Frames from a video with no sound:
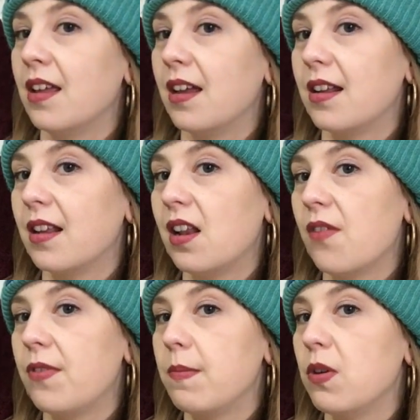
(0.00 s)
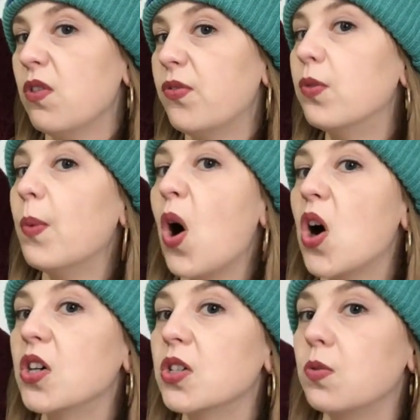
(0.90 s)
in the lovely beautiful
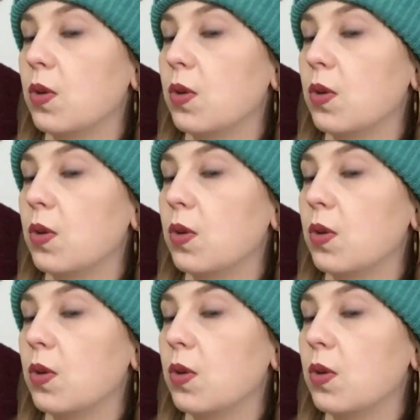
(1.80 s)
box,